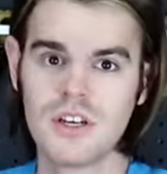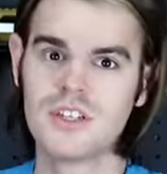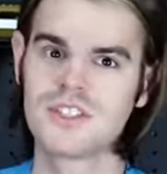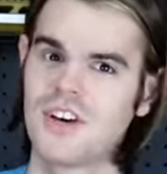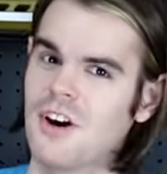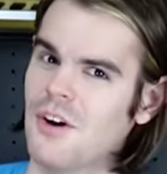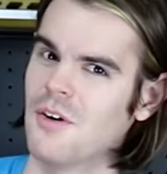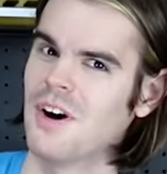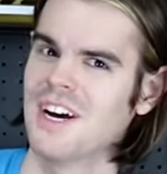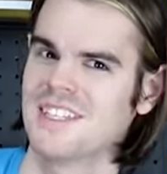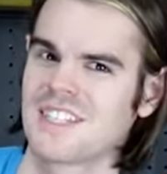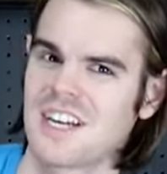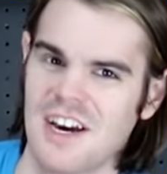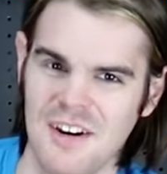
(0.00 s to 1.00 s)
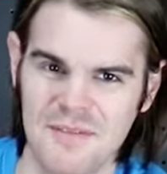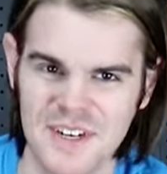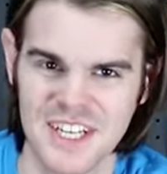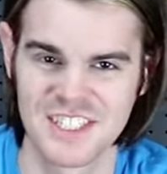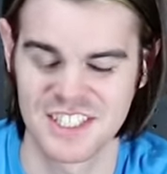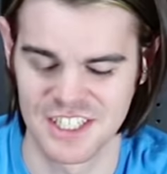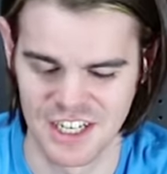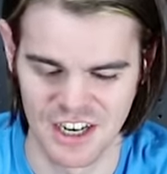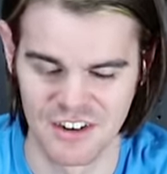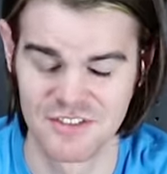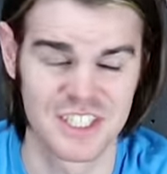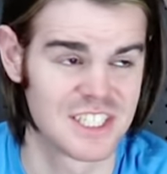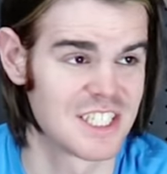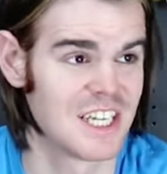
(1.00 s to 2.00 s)
So, as a combination
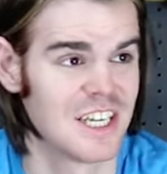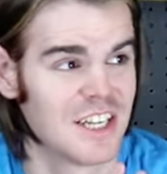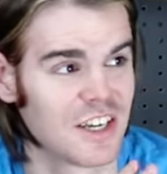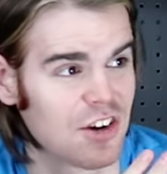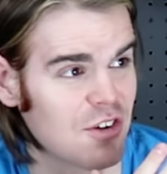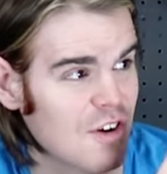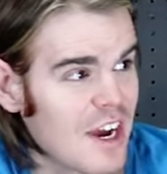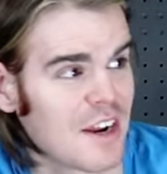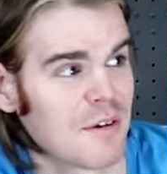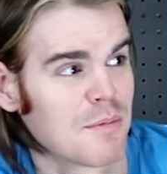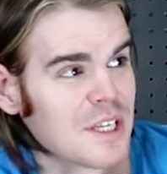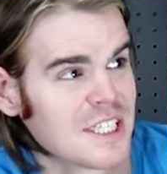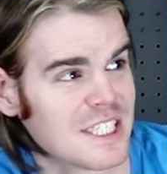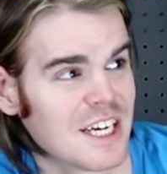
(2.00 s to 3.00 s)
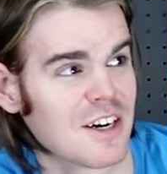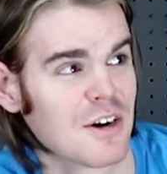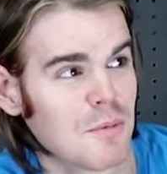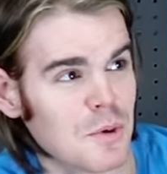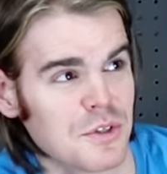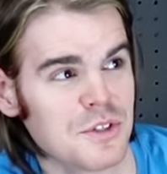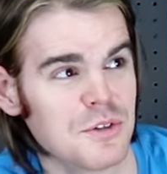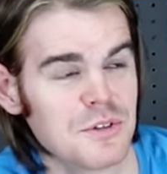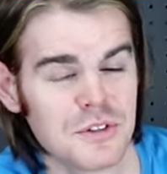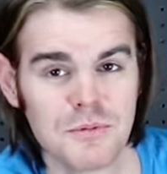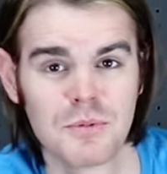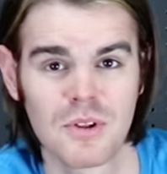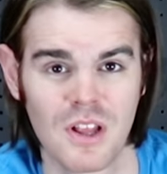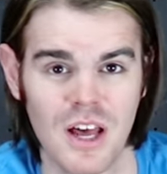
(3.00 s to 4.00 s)
of just an incredibly terrible
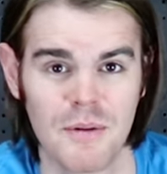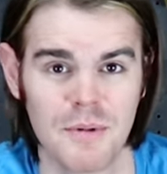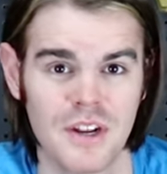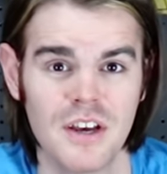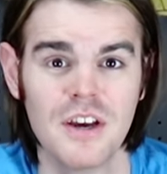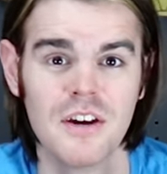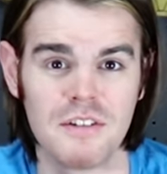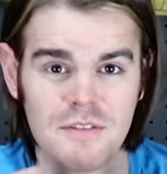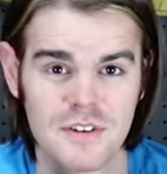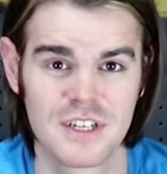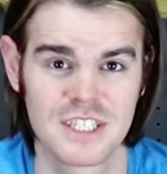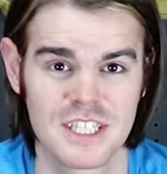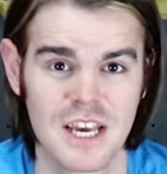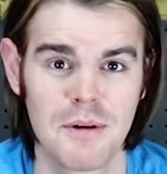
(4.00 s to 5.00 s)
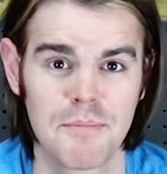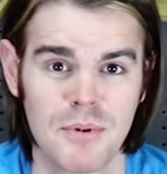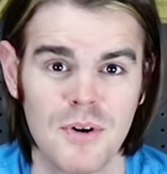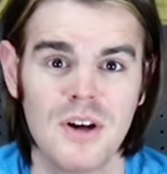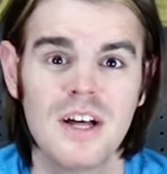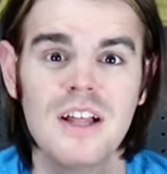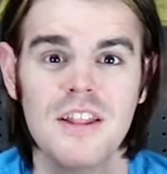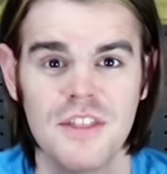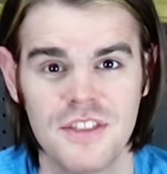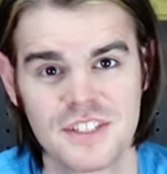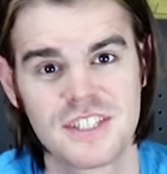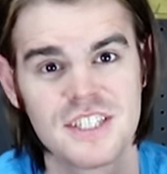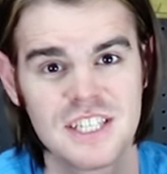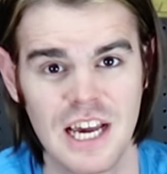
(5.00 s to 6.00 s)
YouTube climate. For example,
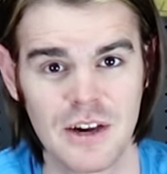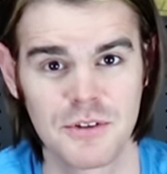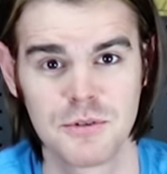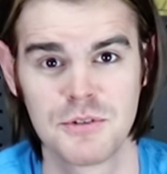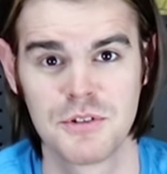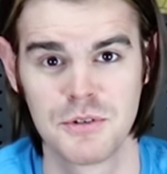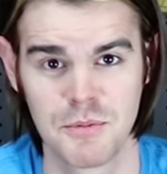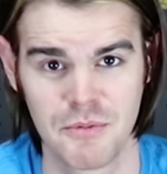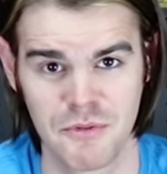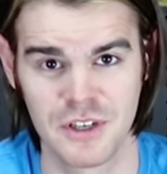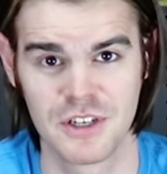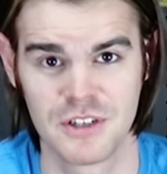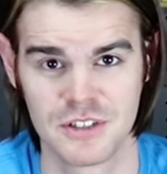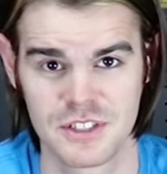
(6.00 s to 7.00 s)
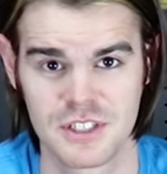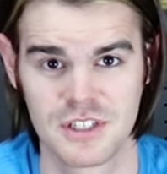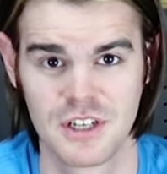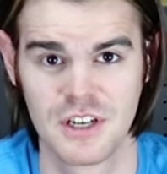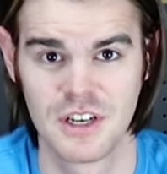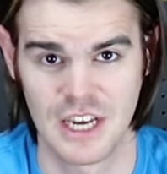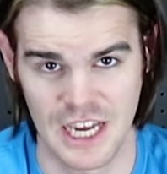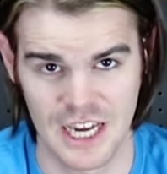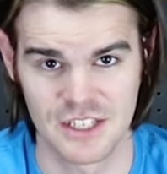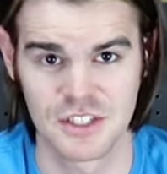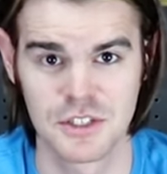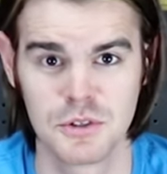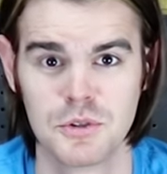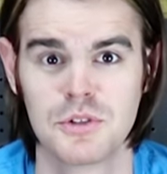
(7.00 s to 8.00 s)
this is how YouTube feels
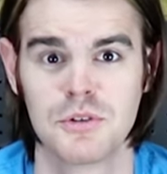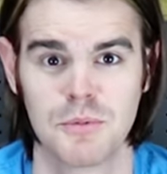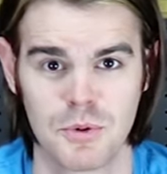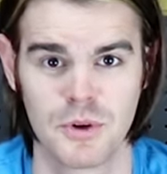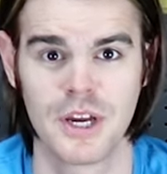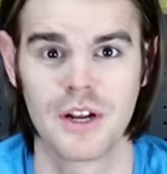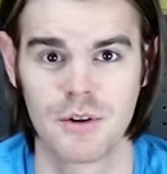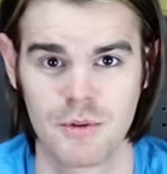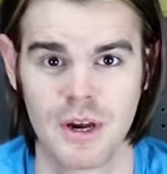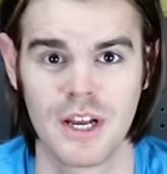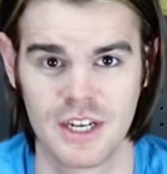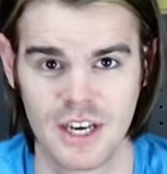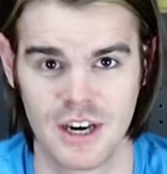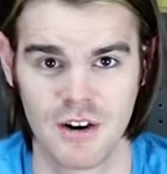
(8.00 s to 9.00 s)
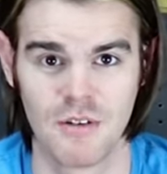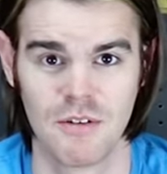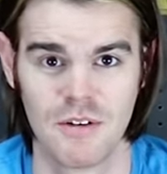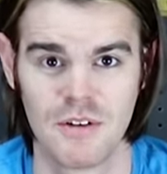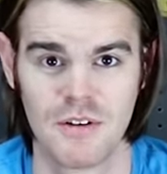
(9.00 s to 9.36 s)
as a YouTube creator right now.